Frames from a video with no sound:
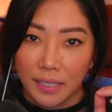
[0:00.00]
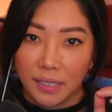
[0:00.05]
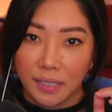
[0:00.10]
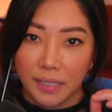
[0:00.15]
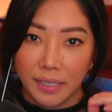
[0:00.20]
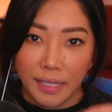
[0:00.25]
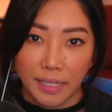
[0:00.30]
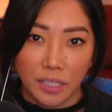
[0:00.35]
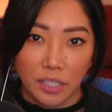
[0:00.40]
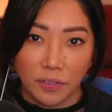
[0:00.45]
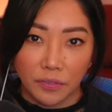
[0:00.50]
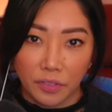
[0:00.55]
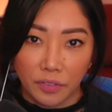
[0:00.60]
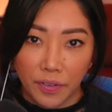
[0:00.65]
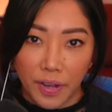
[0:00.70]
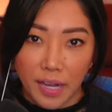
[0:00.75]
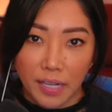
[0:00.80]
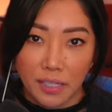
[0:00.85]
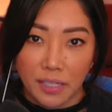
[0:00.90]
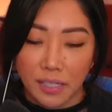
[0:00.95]
Say it's self
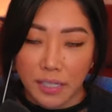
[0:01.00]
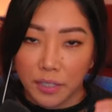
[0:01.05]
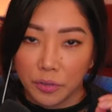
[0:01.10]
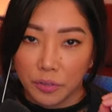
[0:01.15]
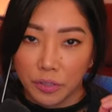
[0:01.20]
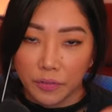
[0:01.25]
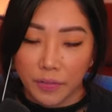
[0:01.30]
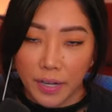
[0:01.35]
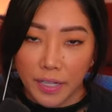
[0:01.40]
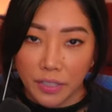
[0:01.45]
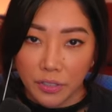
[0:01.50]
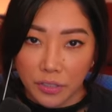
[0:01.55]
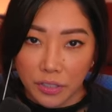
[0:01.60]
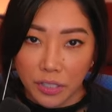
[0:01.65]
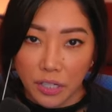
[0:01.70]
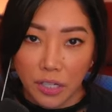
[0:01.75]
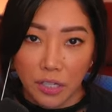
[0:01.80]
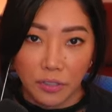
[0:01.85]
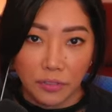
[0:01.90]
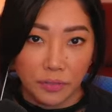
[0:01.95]
defense. Say you're defending
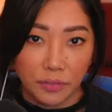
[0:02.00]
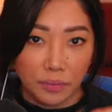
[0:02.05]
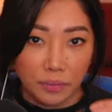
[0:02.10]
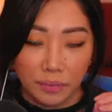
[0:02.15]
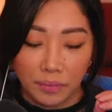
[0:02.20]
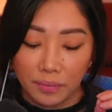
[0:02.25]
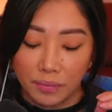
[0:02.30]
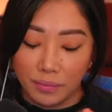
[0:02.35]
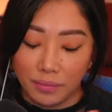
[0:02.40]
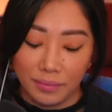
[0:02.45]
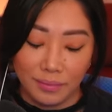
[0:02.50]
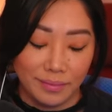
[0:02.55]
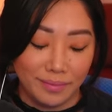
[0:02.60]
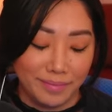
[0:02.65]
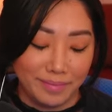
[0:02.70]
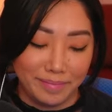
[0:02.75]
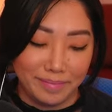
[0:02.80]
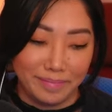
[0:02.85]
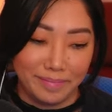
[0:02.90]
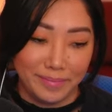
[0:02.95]
yourself.
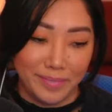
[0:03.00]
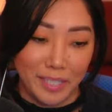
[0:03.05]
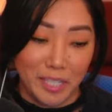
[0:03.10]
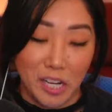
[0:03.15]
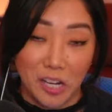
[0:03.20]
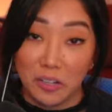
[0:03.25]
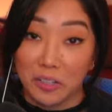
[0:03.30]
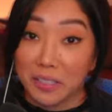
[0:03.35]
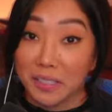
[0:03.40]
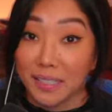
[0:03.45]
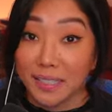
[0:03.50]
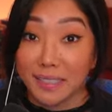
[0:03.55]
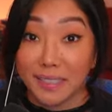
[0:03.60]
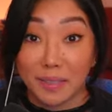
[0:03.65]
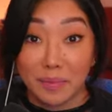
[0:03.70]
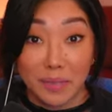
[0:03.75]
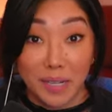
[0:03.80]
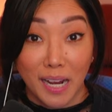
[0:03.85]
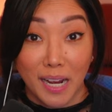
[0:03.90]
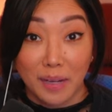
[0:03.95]
You know, because like
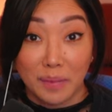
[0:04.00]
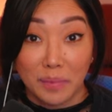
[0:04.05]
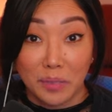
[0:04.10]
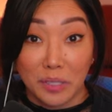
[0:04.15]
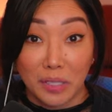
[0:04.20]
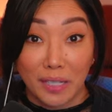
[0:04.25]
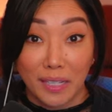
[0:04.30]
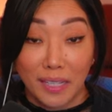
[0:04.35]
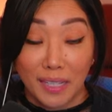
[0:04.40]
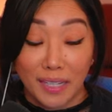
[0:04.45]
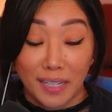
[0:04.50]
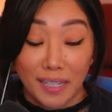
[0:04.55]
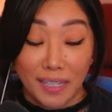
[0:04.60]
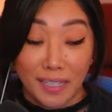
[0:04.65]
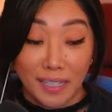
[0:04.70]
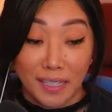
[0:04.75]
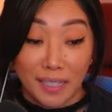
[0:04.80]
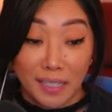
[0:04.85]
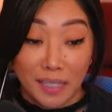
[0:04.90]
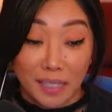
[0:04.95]
sometimes,
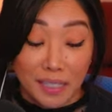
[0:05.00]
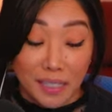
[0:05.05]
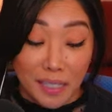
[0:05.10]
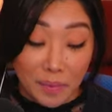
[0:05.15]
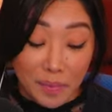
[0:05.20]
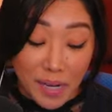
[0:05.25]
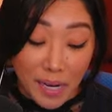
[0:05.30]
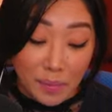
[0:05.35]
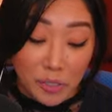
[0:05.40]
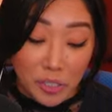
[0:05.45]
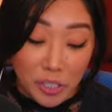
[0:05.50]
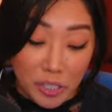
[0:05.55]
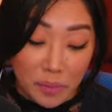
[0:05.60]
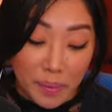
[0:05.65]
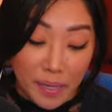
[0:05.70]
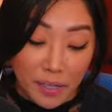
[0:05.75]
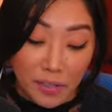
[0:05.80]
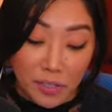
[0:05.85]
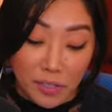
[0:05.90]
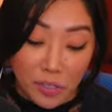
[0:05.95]
sometimes shitty
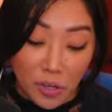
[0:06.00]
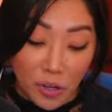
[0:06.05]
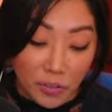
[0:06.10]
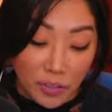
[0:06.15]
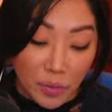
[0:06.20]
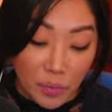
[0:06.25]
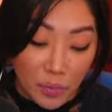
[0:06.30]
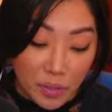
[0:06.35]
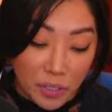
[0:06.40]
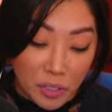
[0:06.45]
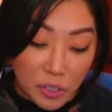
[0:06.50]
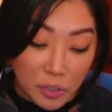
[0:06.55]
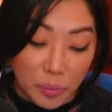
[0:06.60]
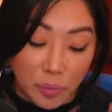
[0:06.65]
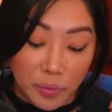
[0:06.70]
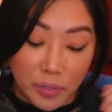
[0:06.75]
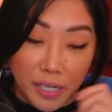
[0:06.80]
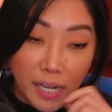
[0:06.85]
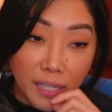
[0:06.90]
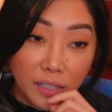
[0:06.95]
parents, all they want to do is
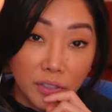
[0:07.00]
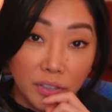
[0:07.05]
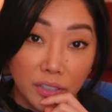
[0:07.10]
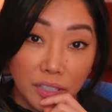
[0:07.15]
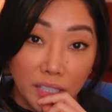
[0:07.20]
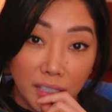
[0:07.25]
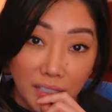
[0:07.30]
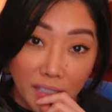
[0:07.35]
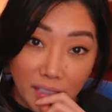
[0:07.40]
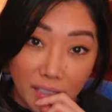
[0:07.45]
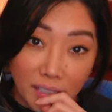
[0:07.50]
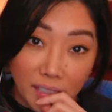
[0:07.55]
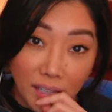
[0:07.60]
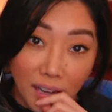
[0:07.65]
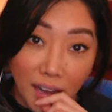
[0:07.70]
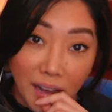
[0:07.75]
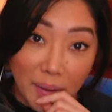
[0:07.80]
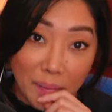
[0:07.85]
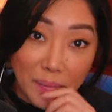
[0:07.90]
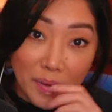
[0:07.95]
protect their kids,
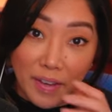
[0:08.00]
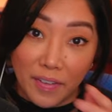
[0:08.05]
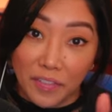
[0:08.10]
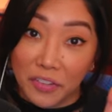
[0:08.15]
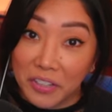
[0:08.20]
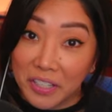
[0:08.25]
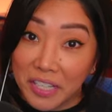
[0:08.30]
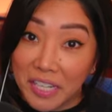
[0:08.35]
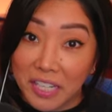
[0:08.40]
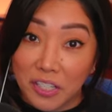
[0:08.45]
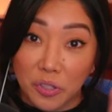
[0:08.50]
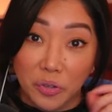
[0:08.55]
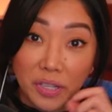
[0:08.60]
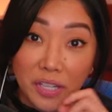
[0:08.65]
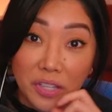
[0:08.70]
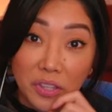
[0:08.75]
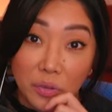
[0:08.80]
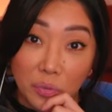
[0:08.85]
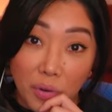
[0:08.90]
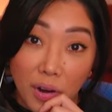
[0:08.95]
um, even if the kids are
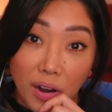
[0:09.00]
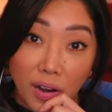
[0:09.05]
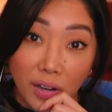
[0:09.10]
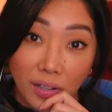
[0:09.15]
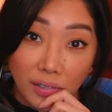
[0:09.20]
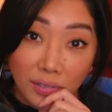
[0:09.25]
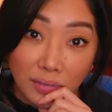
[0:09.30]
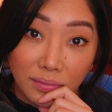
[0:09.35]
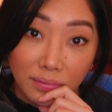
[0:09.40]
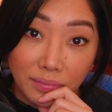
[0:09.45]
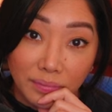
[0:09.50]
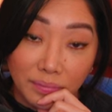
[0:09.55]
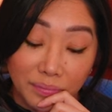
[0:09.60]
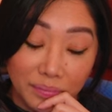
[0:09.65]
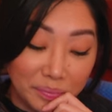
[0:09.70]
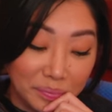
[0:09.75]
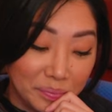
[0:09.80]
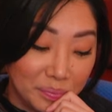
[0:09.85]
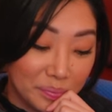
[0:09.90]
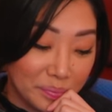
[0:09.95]
in the wrong.
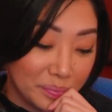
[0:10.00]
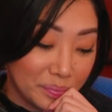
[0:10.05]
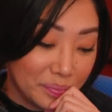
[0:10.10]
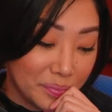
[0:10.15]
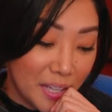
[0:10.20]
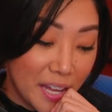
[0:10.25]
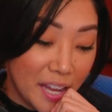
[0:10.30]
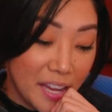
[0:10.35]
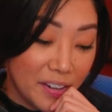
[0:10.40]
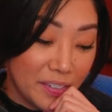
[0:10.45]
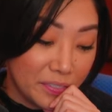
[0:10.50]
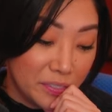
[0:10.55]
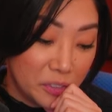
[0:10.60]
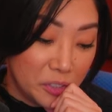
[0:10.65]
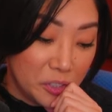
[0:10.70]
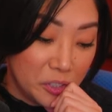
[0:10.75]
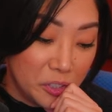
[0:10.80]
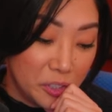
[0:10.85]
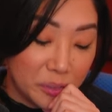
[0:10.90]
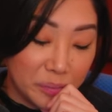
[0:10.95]
Mm. Aiden
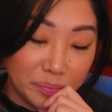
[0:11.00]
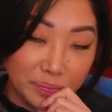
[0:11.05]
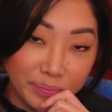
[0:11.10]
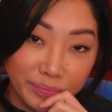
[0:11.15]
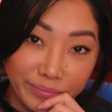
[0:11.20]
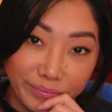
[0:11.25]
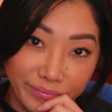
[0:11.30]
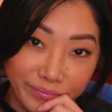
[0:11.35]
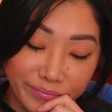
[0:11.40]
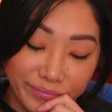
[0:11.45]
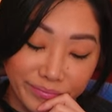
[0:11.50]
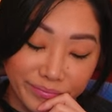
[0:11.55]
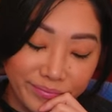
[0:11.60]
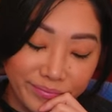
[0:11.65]
Fucci. Mm.